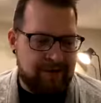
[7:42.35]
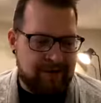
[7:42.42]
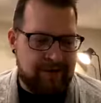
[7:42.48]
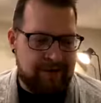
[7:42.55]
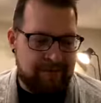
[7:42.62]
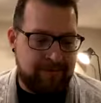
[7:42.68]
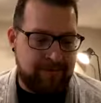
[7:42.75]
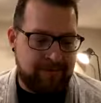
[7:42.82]
And
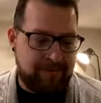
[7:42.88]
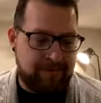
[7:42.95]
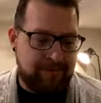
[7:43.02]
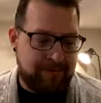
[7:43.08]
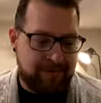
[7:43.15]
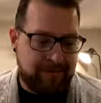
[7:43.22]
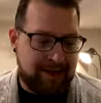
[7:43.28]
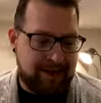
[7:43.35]
that future
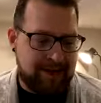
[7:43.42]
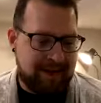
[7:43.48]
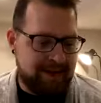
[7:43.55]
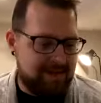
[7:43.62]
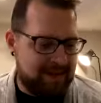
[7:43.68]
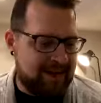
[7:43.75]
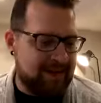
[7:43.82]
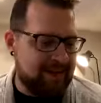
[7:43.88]

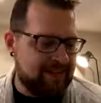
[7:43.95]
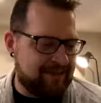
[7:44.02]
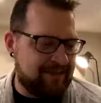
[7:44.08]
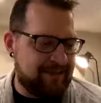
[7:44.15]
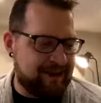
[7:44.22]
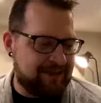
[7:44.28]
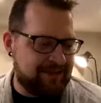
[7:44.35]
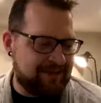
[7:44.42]
begins in the
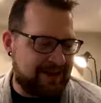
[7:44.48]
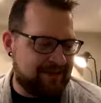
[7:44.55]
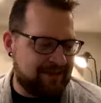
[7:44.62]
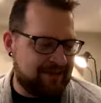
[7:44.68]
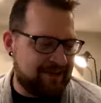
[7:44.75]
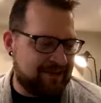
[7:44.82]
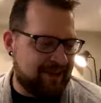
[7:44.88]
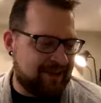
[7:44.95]
next
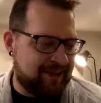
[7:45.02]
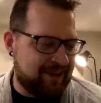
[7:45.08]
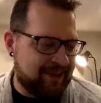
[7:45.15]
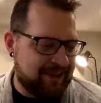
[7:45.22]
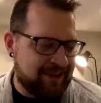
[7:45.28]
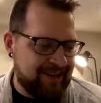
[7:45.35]
chapter,